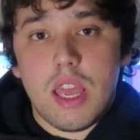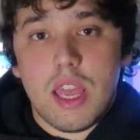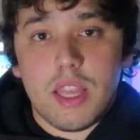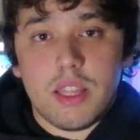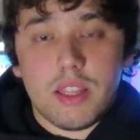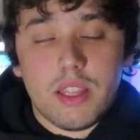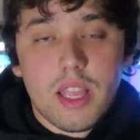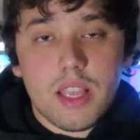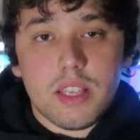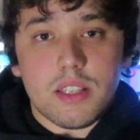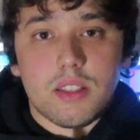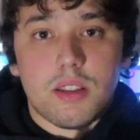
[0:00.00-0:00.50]

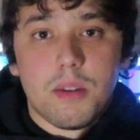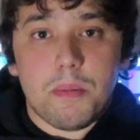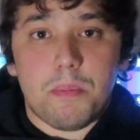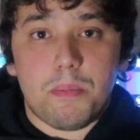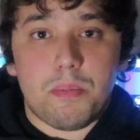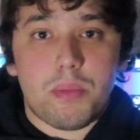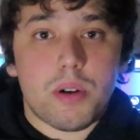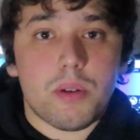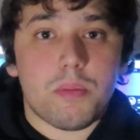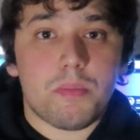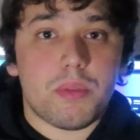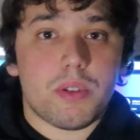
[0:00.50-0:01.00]
And that's the
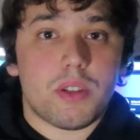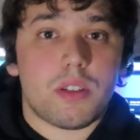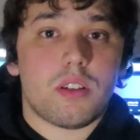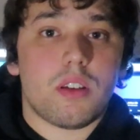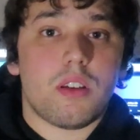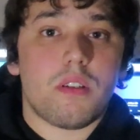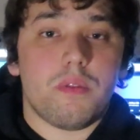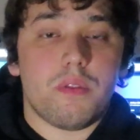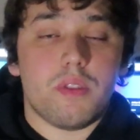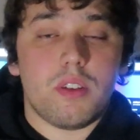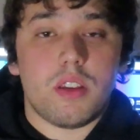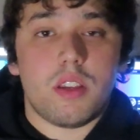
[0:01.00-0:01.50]
purpose
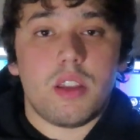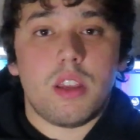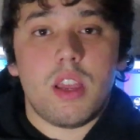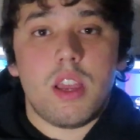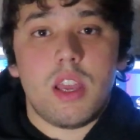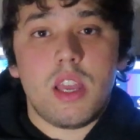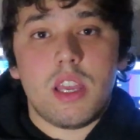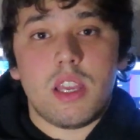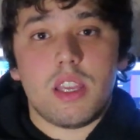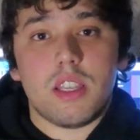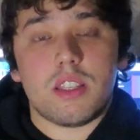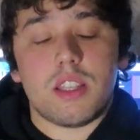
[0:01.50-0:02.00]
of it,
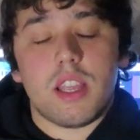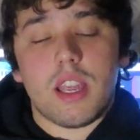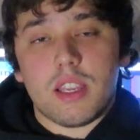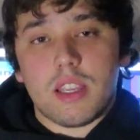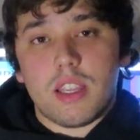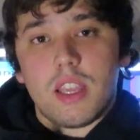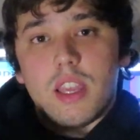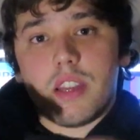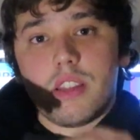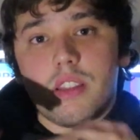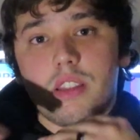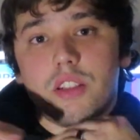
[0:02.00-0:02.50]
is
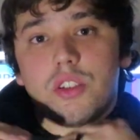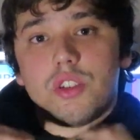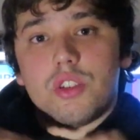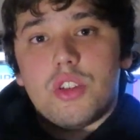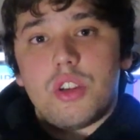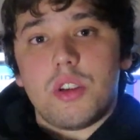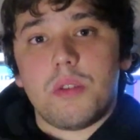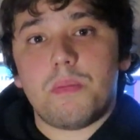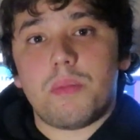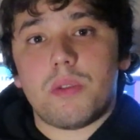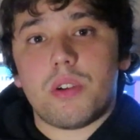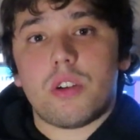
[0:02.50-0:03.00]
that getting a
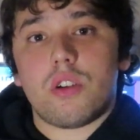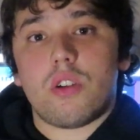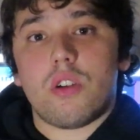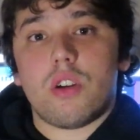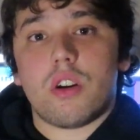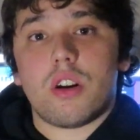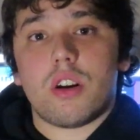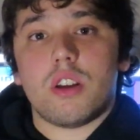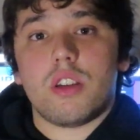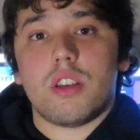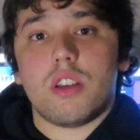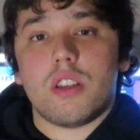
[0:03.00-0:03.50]
cheaper
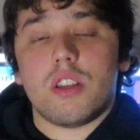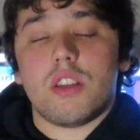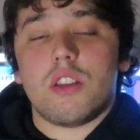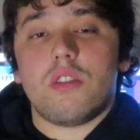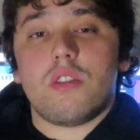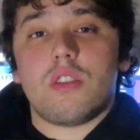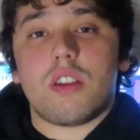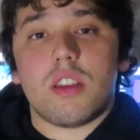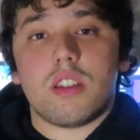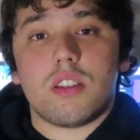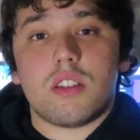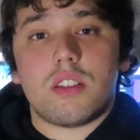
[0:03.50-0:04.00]
car,
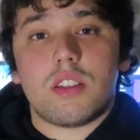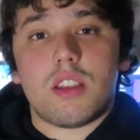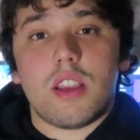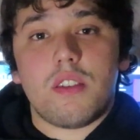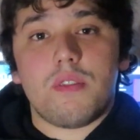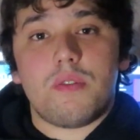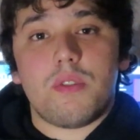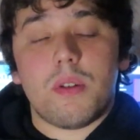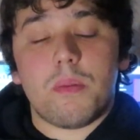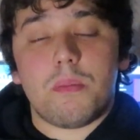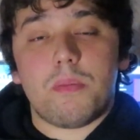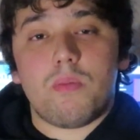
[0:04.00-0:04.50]
you can
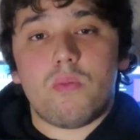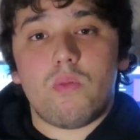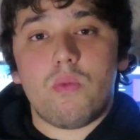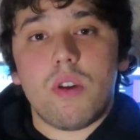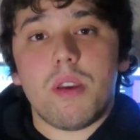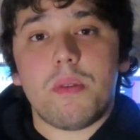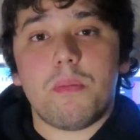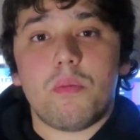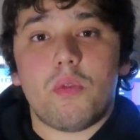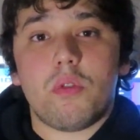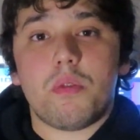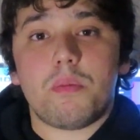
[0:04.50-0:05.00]
save up
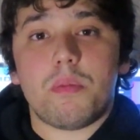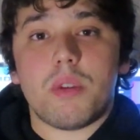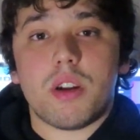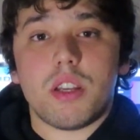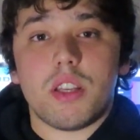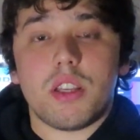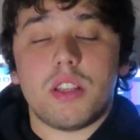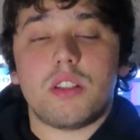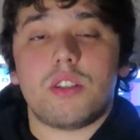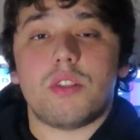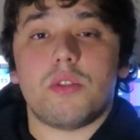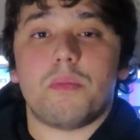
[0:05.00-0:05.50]
way more
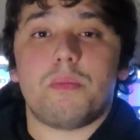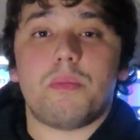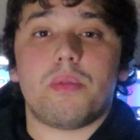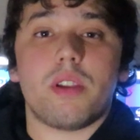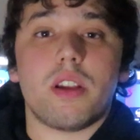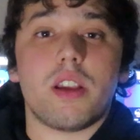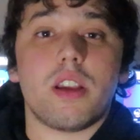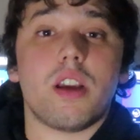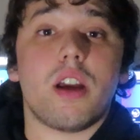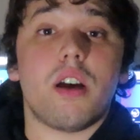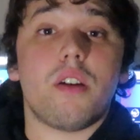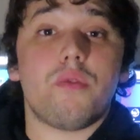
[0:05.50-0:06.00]
money to
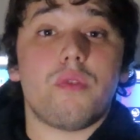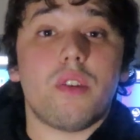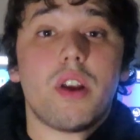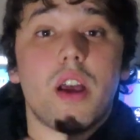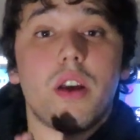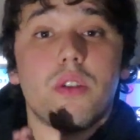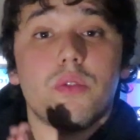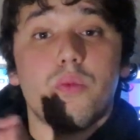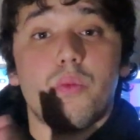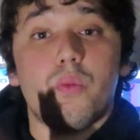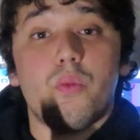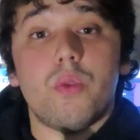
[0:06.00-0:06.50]
play
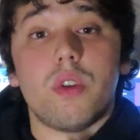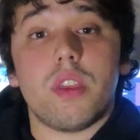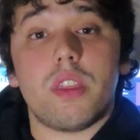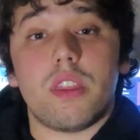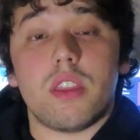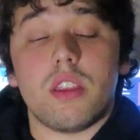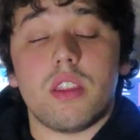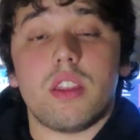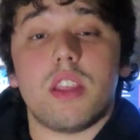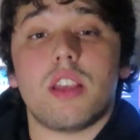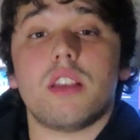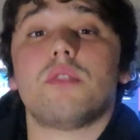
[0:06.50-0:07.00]
around
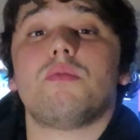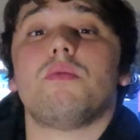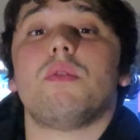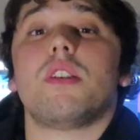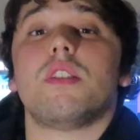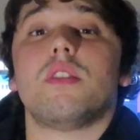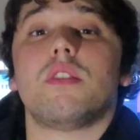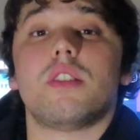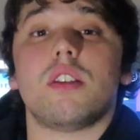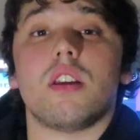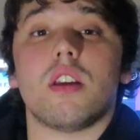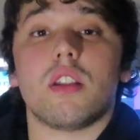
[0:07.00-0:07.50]
with it. That's why
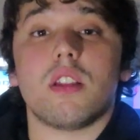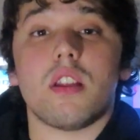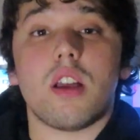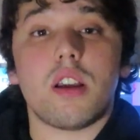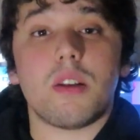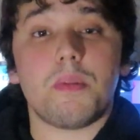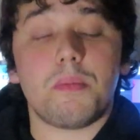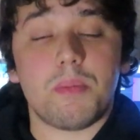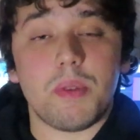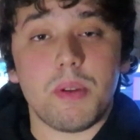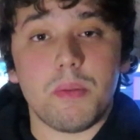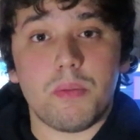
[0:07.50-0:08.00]
you see a
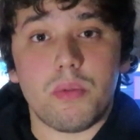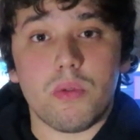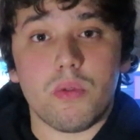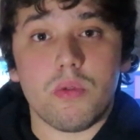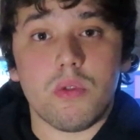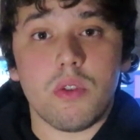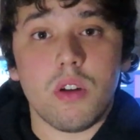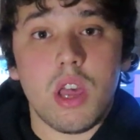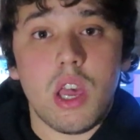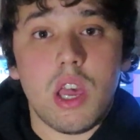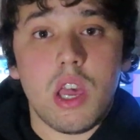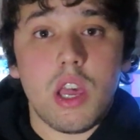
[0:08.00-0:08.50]
lot of
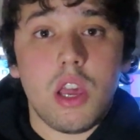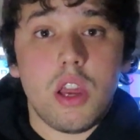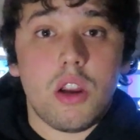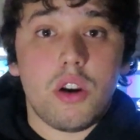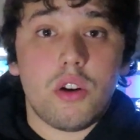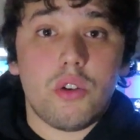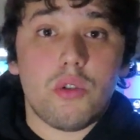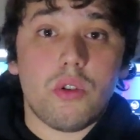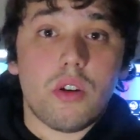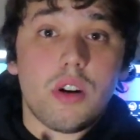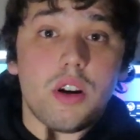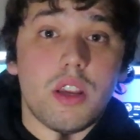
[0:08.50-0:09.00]
people
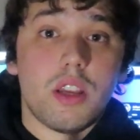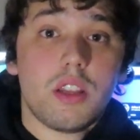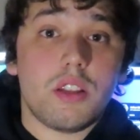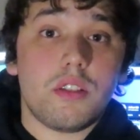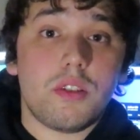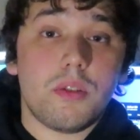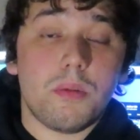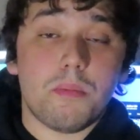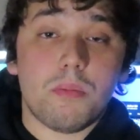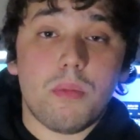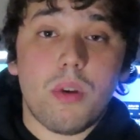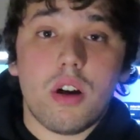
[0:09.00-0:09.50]
who are
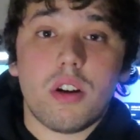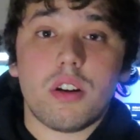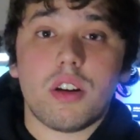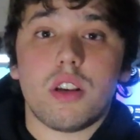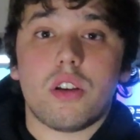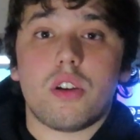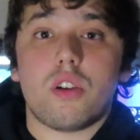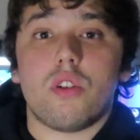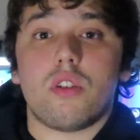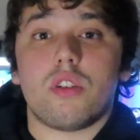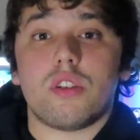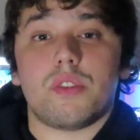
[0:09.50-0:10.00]
into
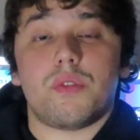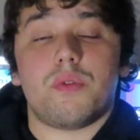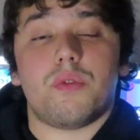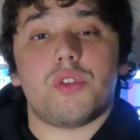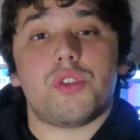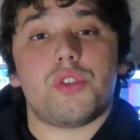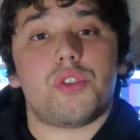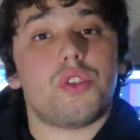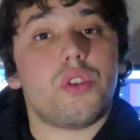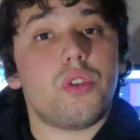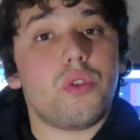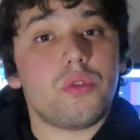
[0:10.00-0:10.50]
modding cars
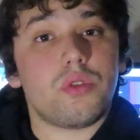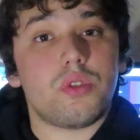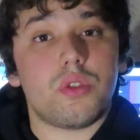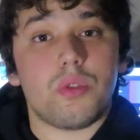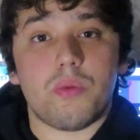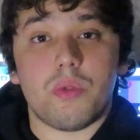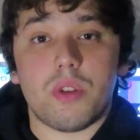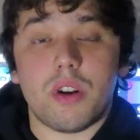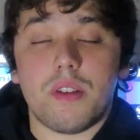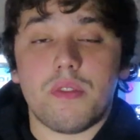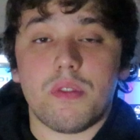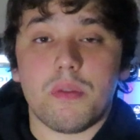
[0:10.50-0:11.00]
for shows
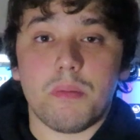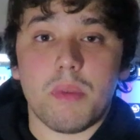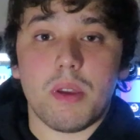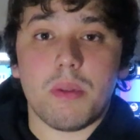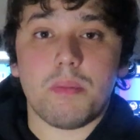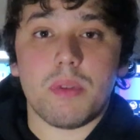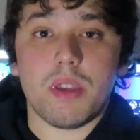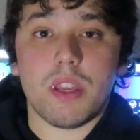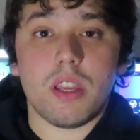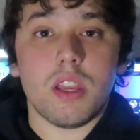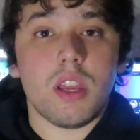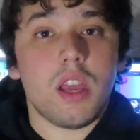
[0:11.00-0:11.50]
or whatever it may
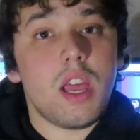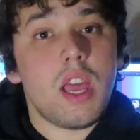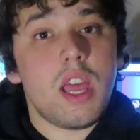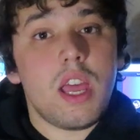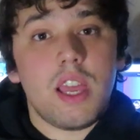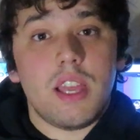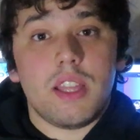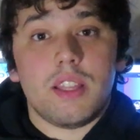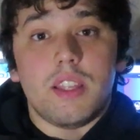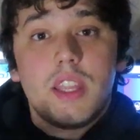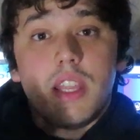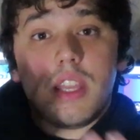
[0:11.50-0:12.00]
be,
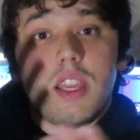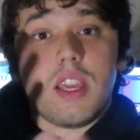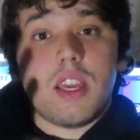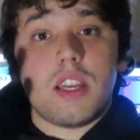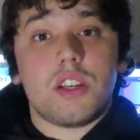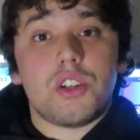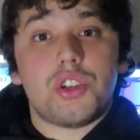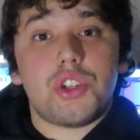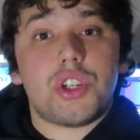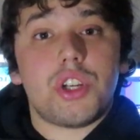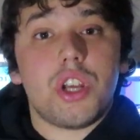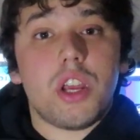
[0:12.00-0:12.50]
they
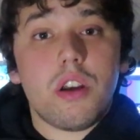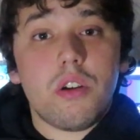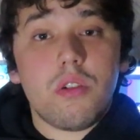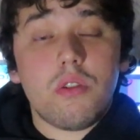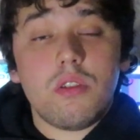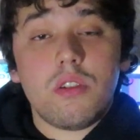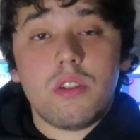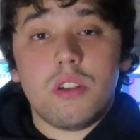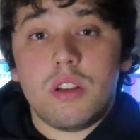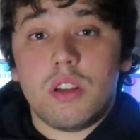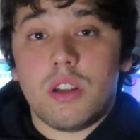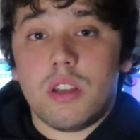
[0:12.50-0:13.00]
get a
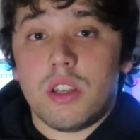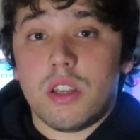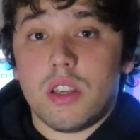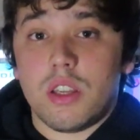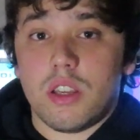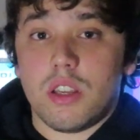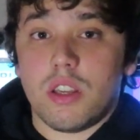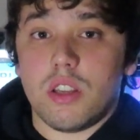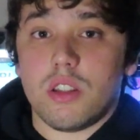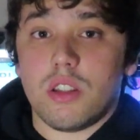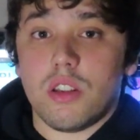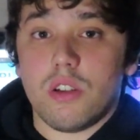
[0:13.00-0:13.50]
shell,
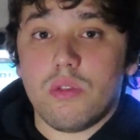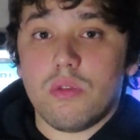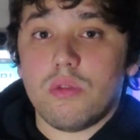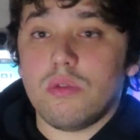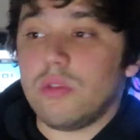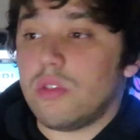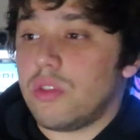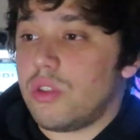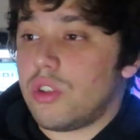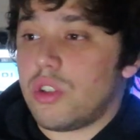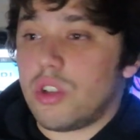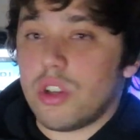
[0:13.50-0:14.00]
you know,
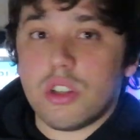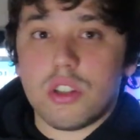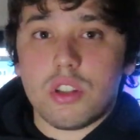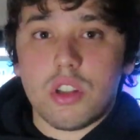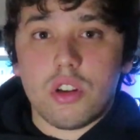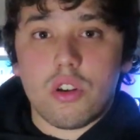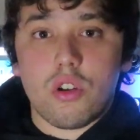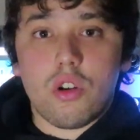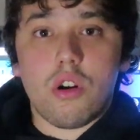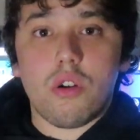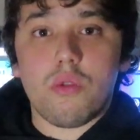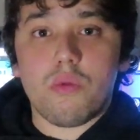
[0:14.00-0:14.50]
just
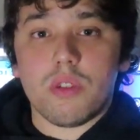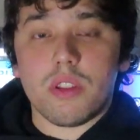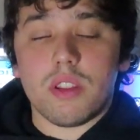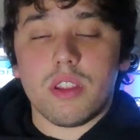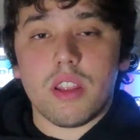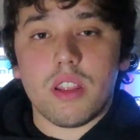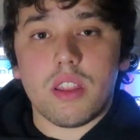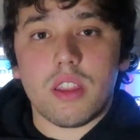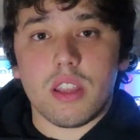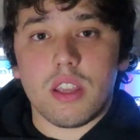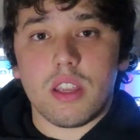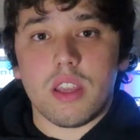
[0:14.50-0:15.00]
a car with
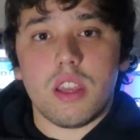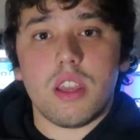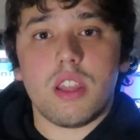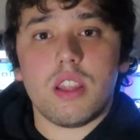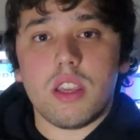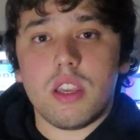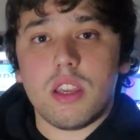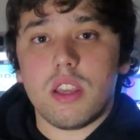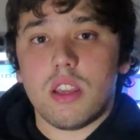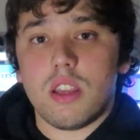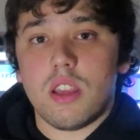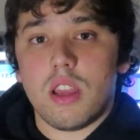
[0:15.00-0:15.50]
nothing
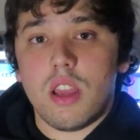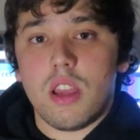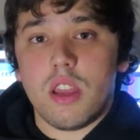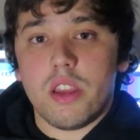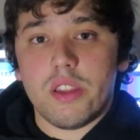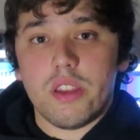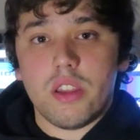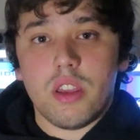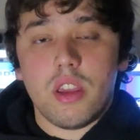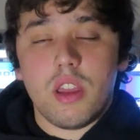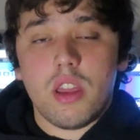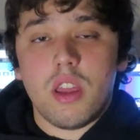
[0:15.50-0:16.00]
in it,
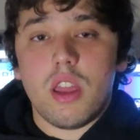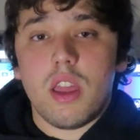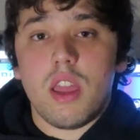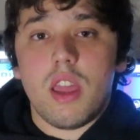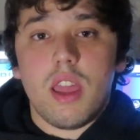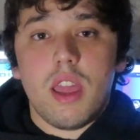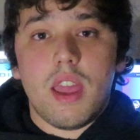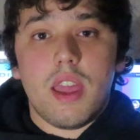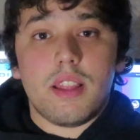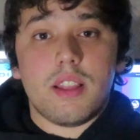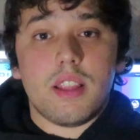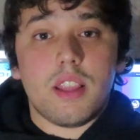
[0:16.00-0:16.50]

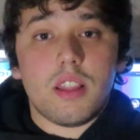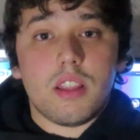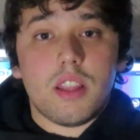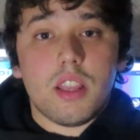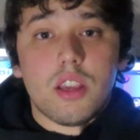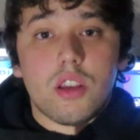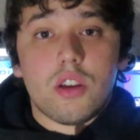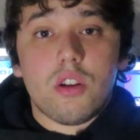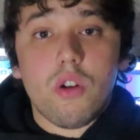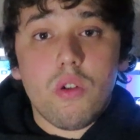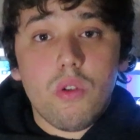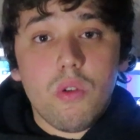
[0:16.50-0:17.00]
and then
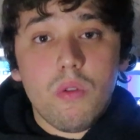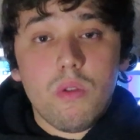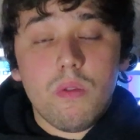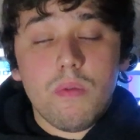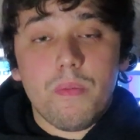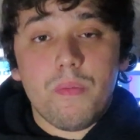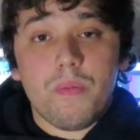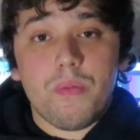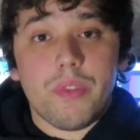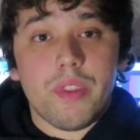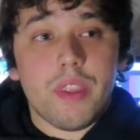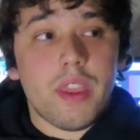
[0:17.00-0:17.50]
they go